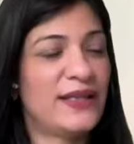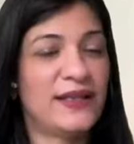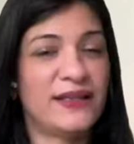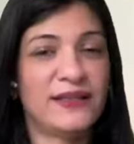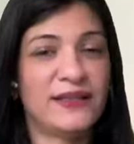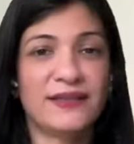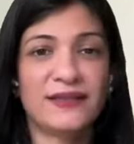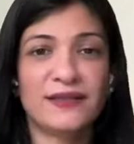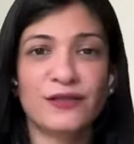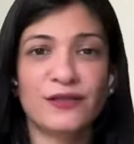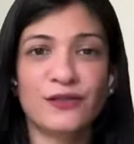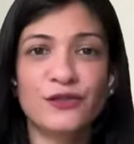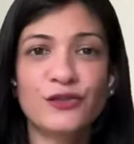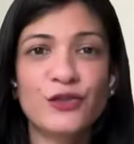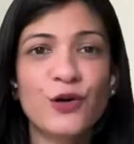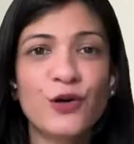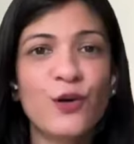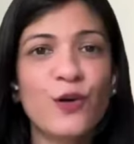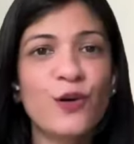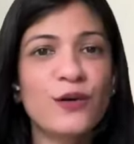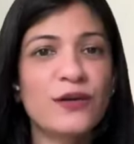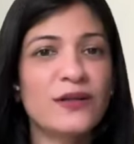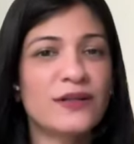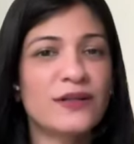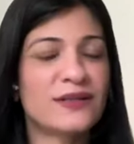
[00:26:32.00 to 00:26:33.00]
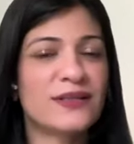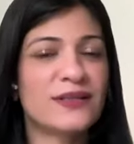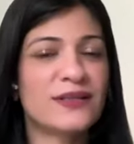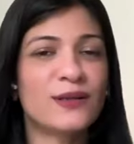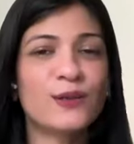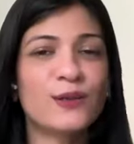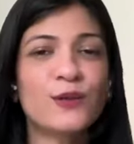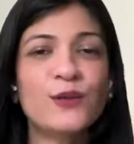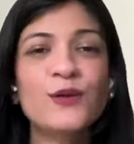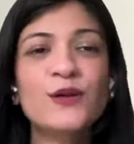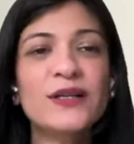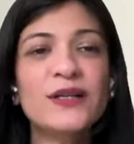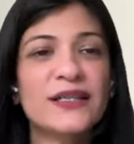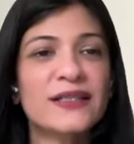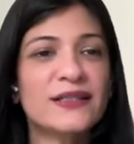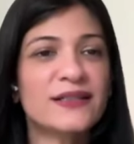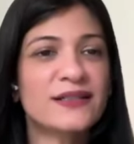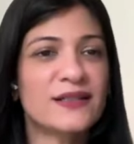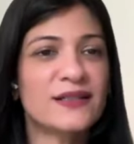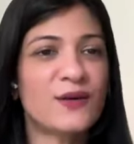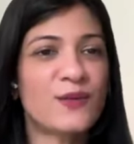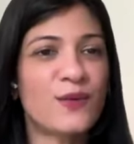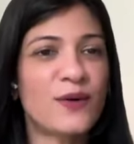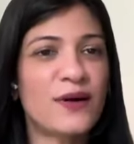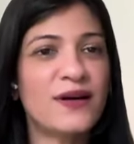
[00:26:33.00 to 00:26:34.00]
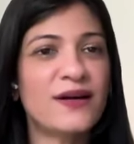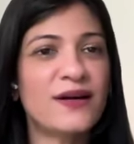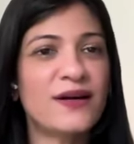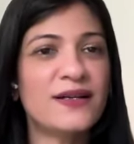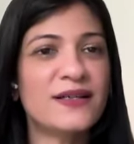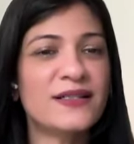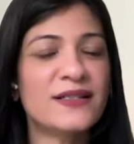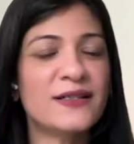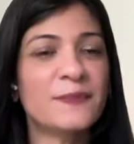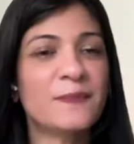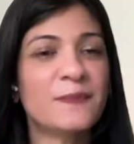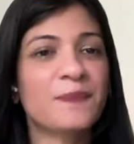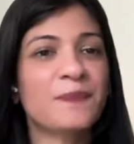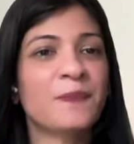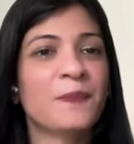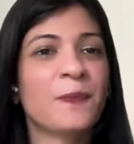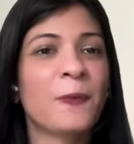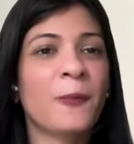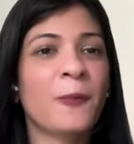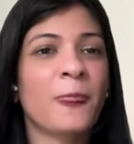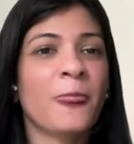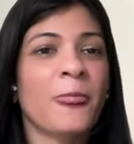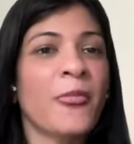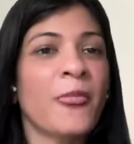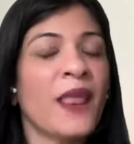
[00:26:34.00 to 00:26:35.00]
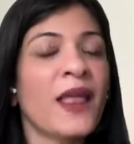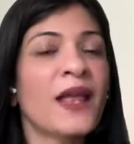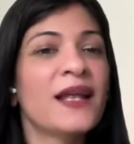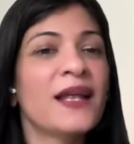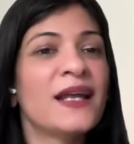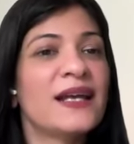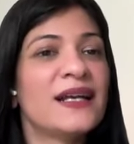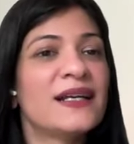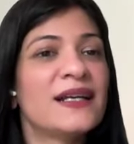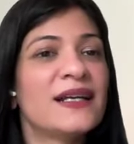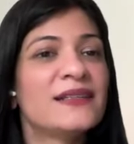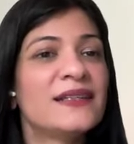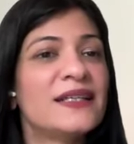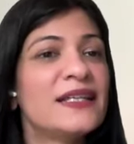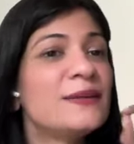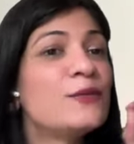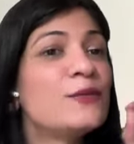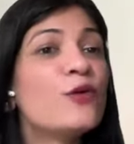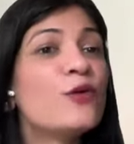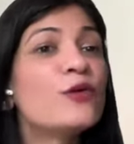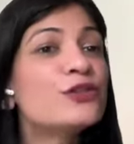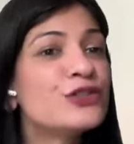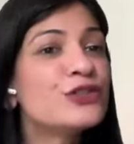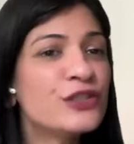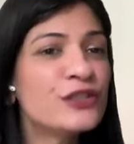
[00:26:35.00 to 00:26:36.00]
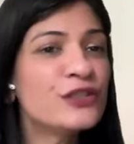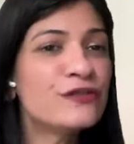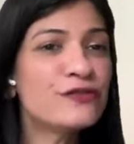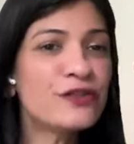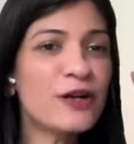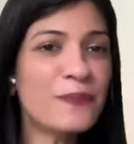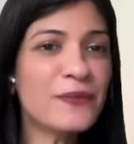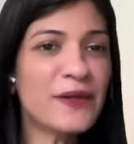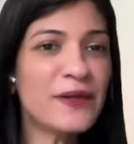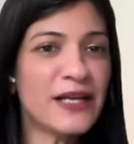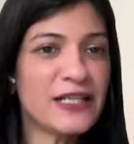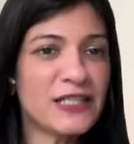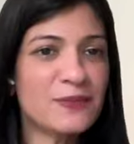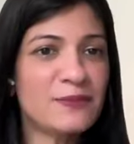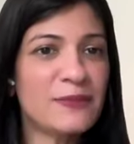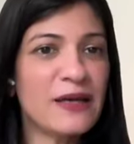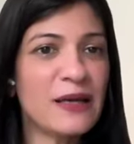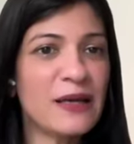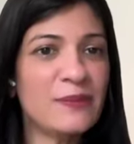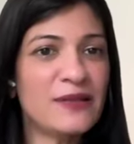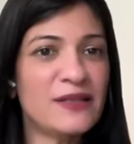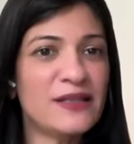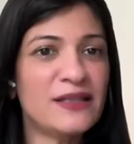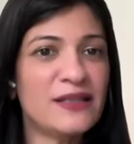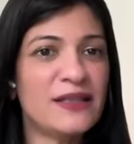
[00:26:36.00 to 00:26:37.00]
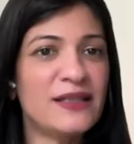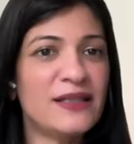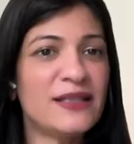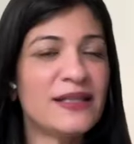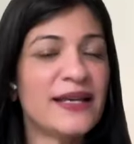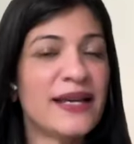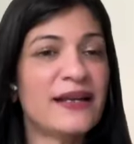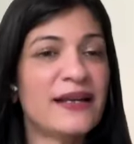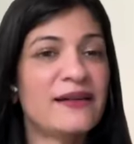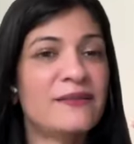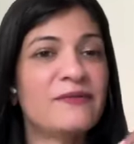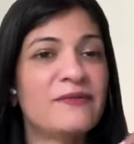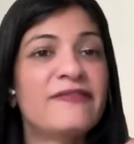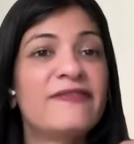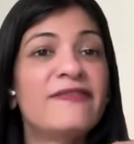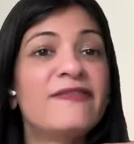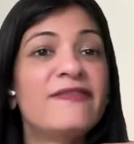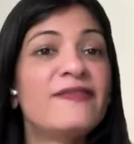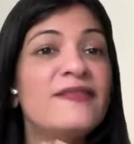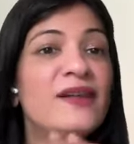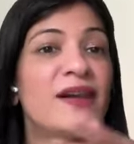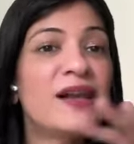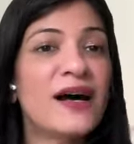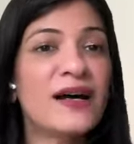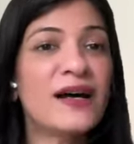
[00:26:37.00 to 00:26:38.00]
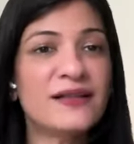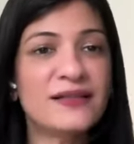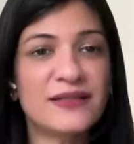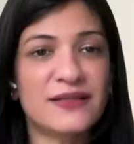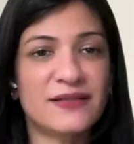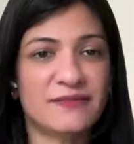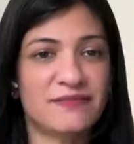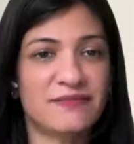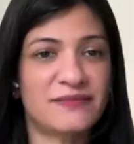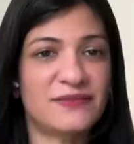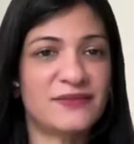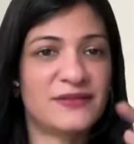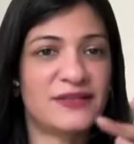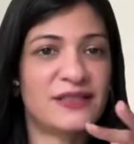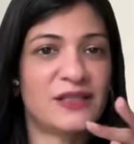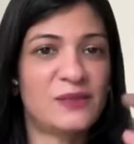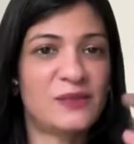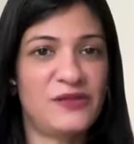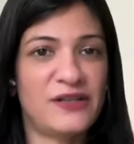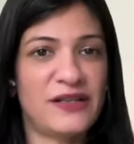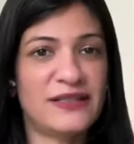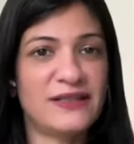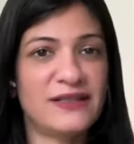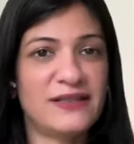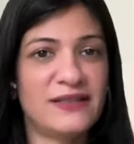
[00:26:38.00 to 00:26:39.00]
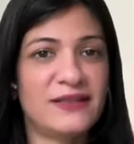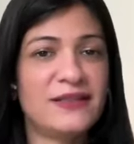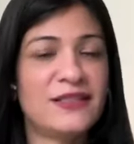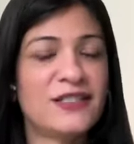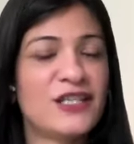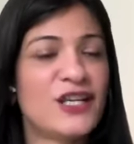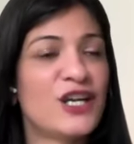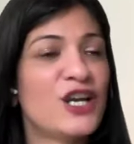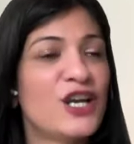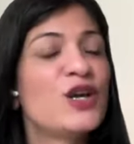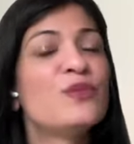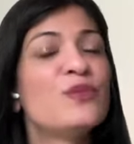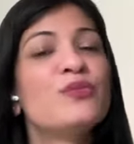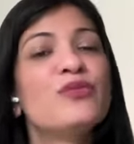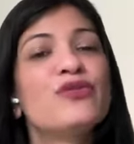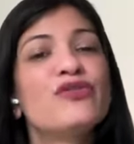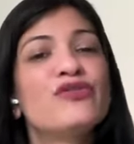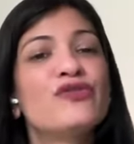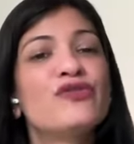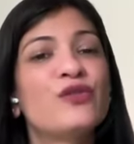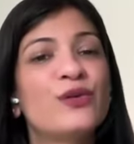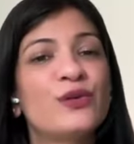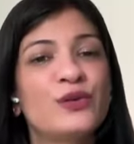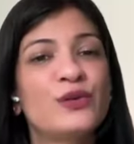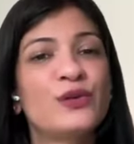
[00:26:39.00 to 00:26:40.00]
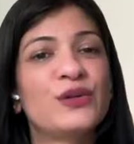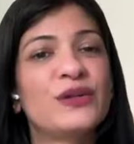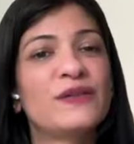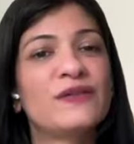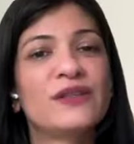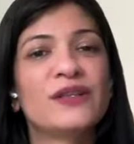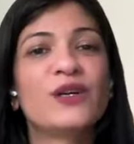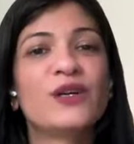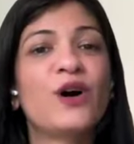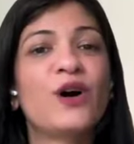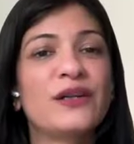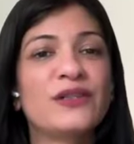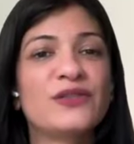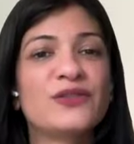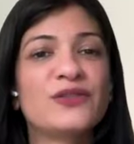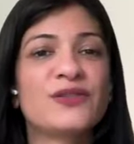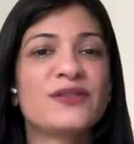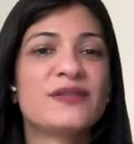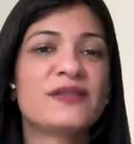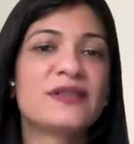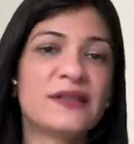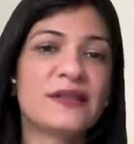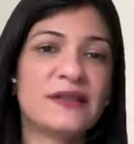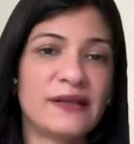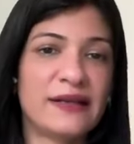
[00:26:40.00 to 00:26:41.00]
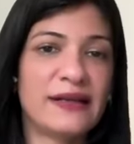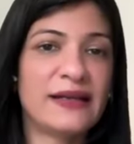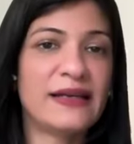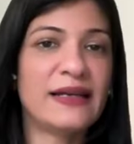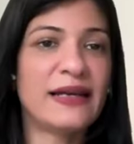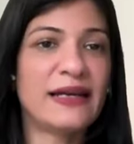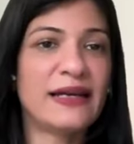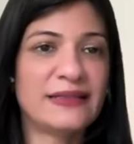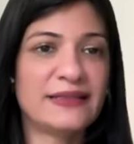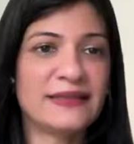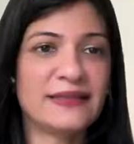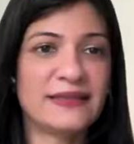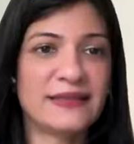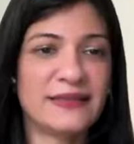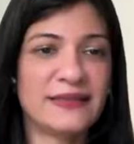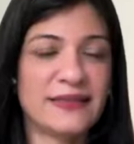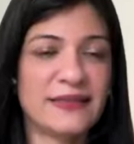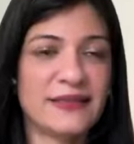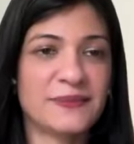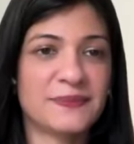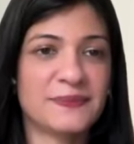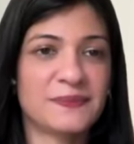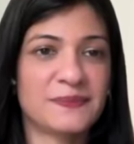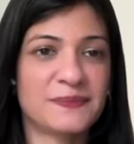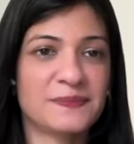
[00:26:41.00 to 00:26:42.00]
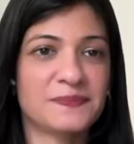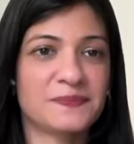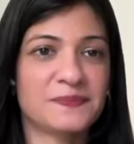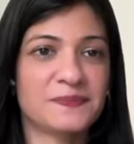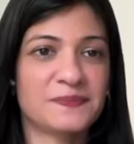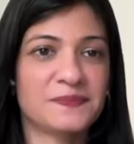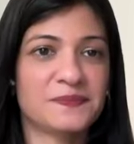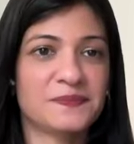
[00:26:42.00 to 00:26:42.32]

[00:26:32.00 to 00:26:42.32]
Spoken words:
whether it's a tone, it's a look, it's a word, the emotions from that memory can flood the present before you even consciously realize it.